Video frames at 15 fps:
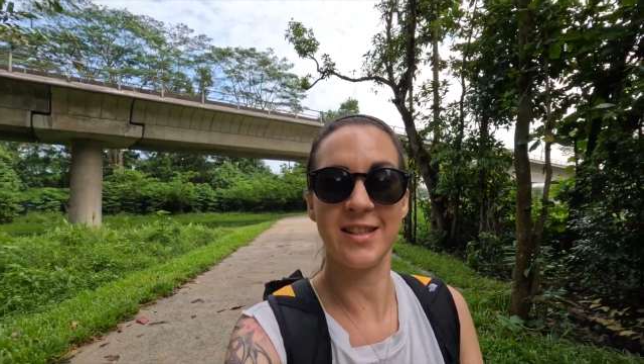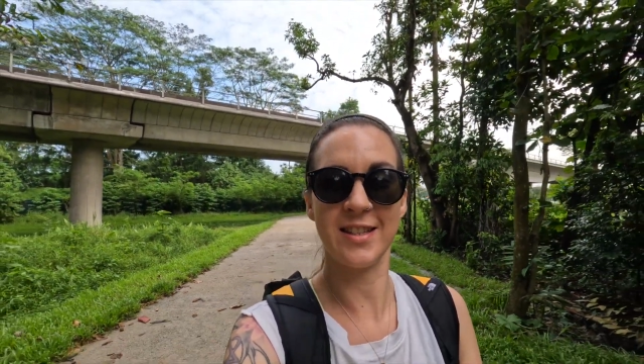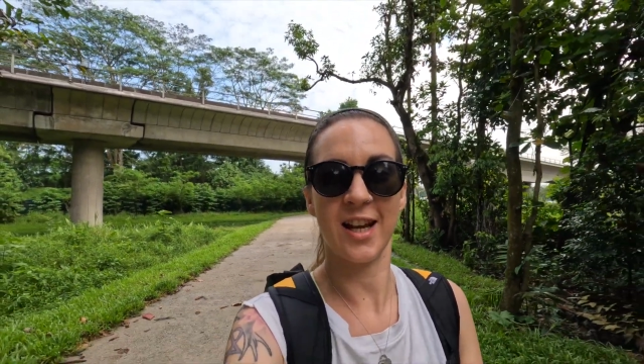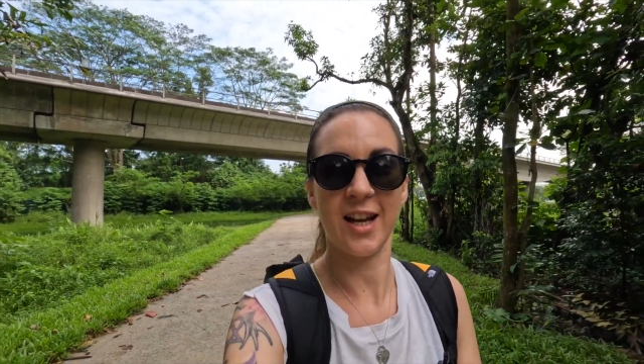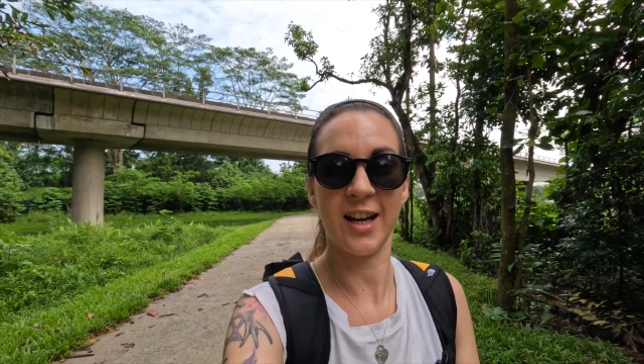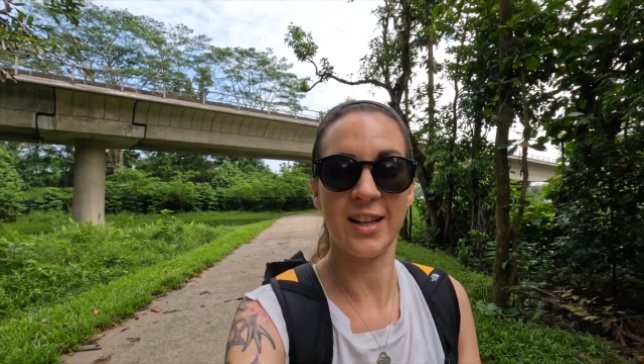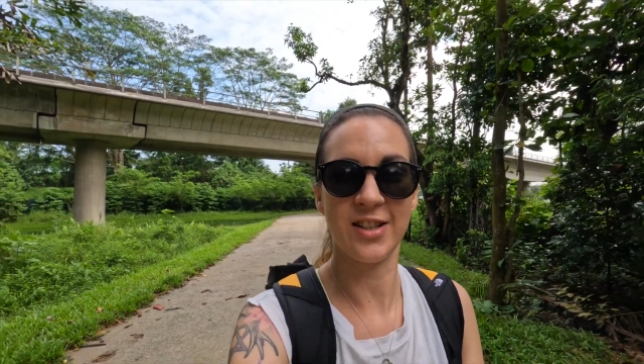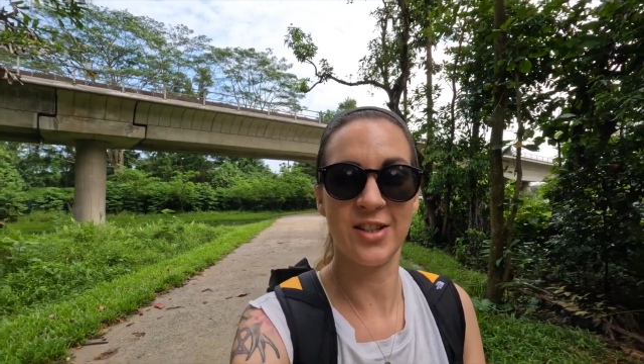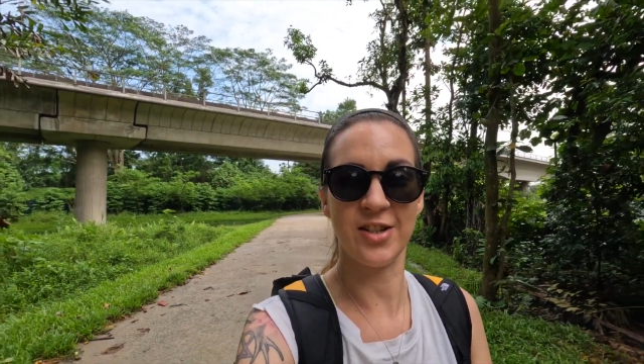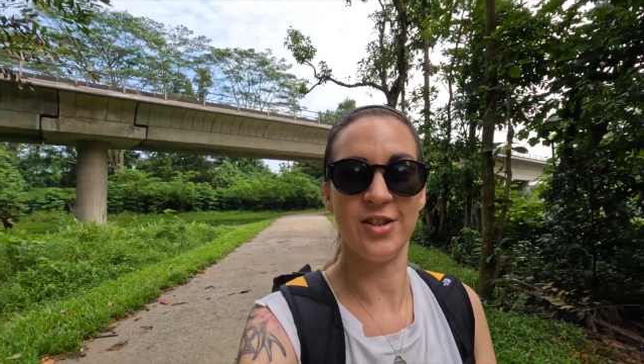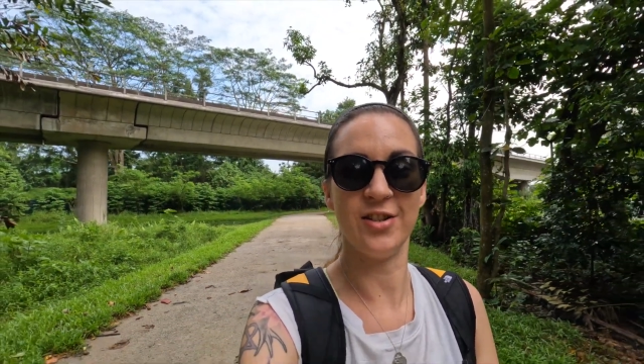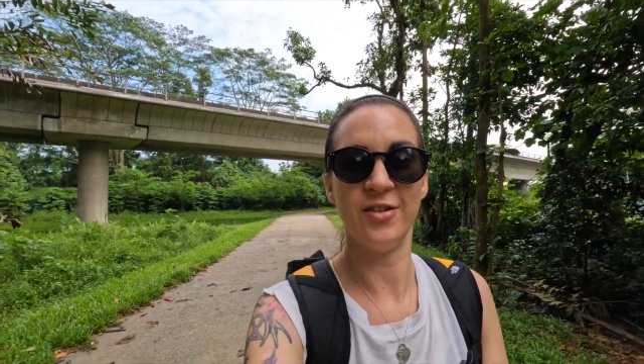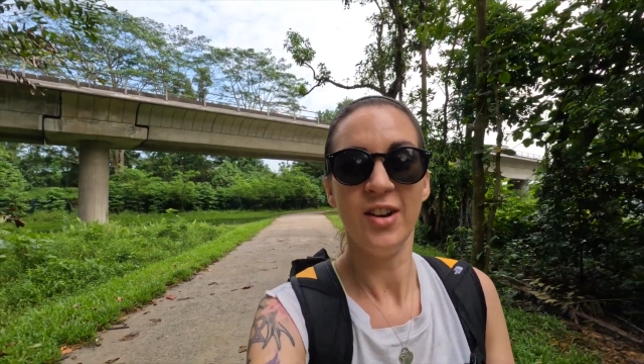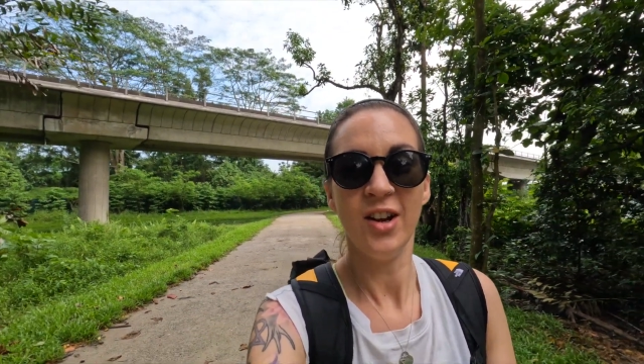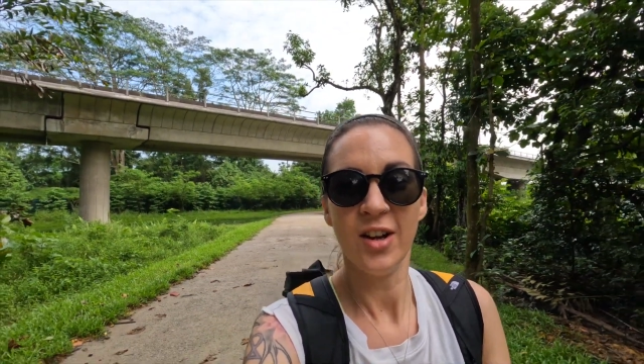starting
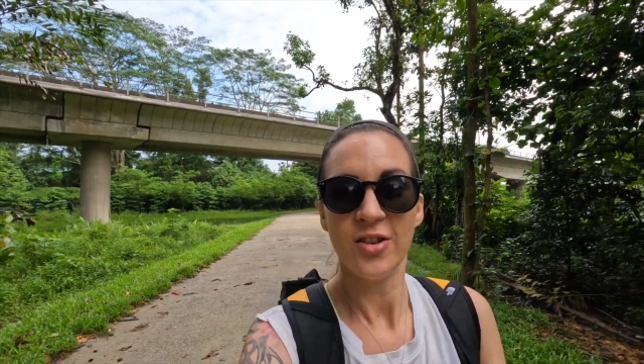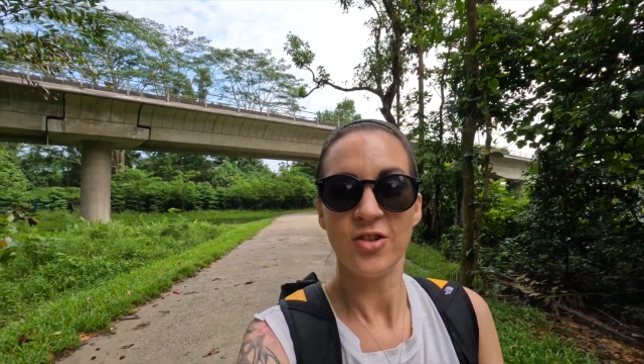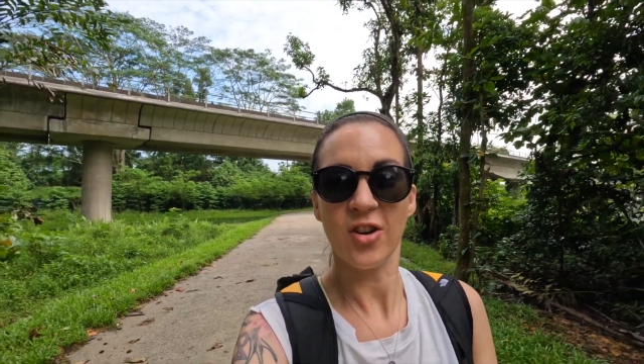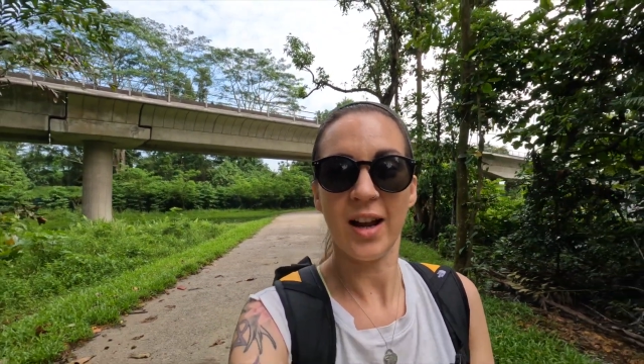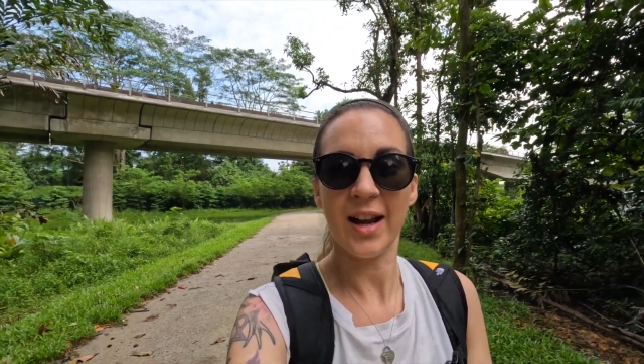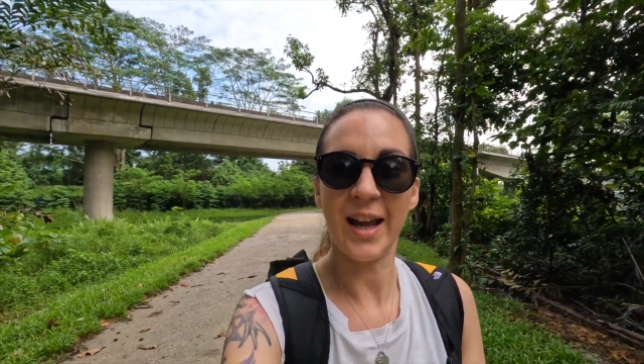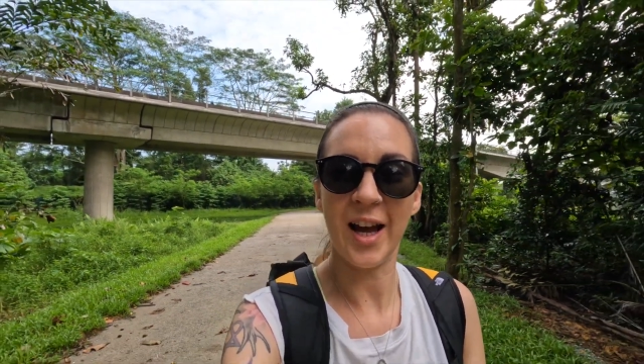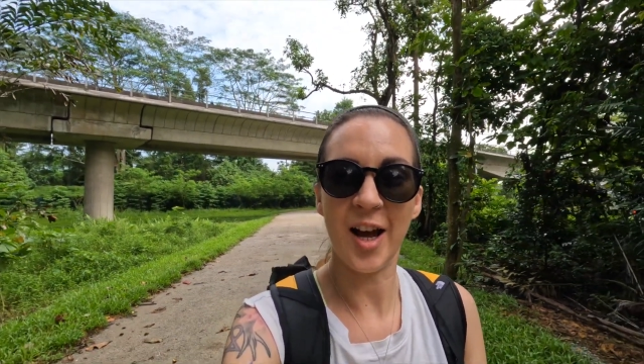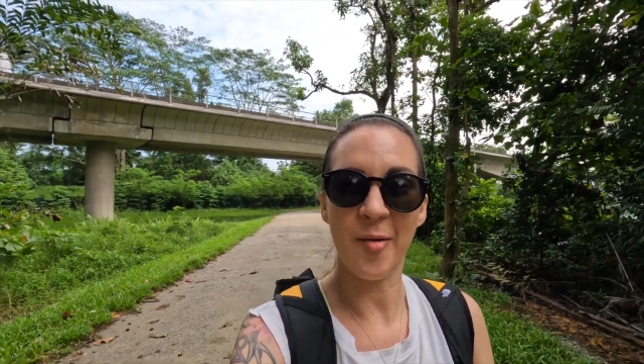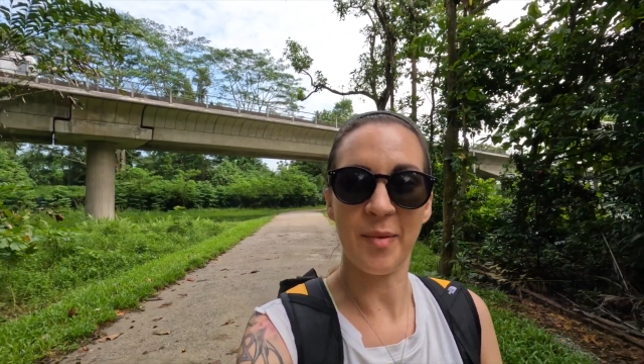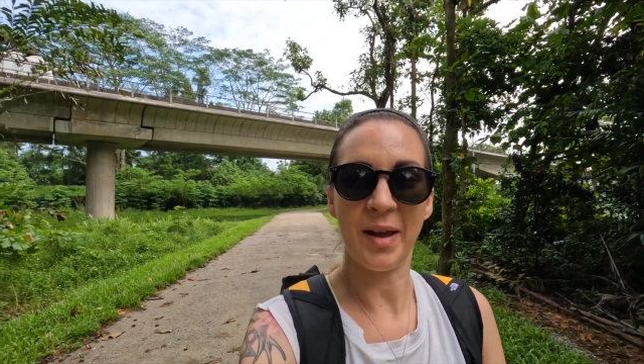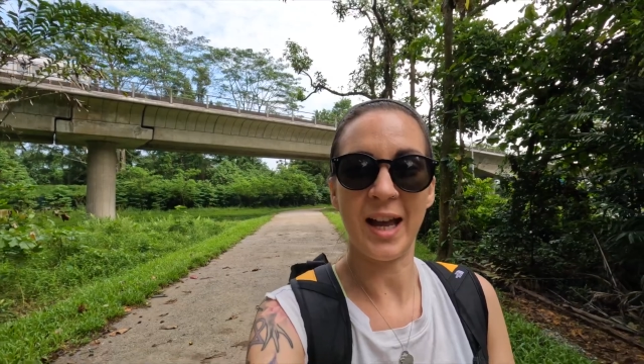to dry up.